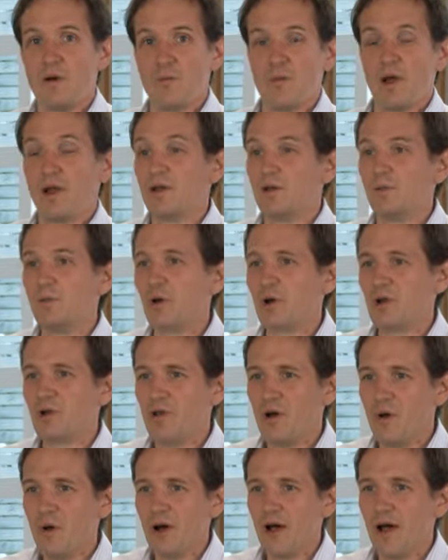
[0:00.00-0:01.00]
my little boy
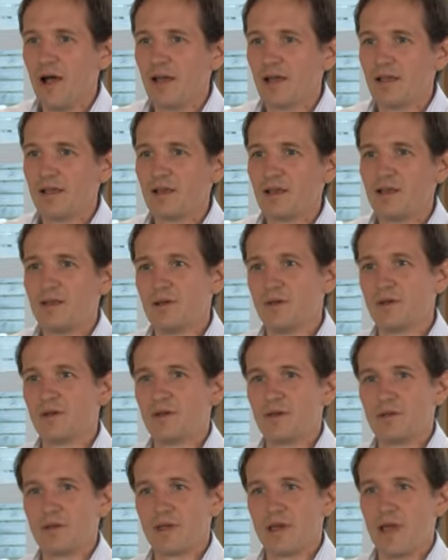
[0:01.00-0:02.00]
Noah,
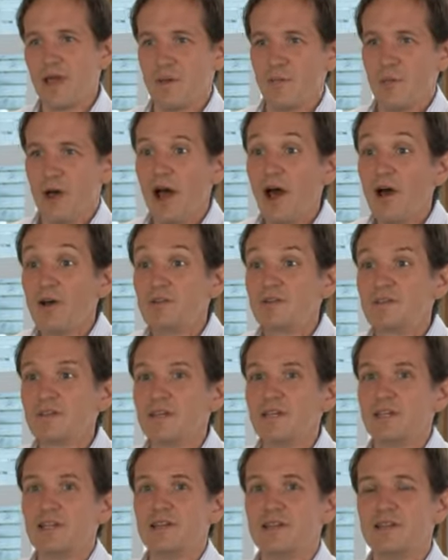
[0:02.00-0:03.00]
came out,
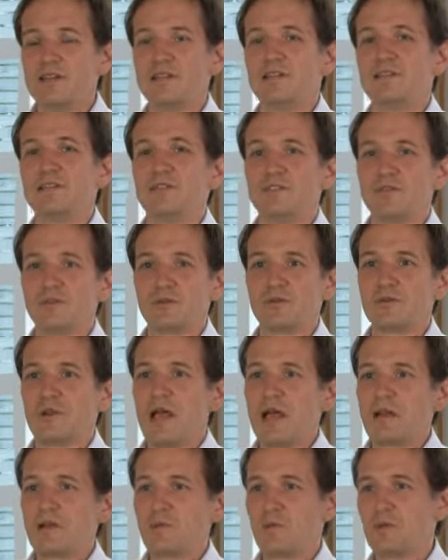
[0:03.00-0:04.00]
and then the doctor
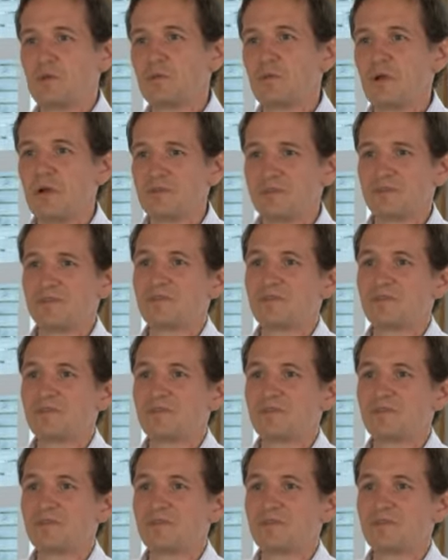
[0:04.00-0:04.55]
handed me the pair of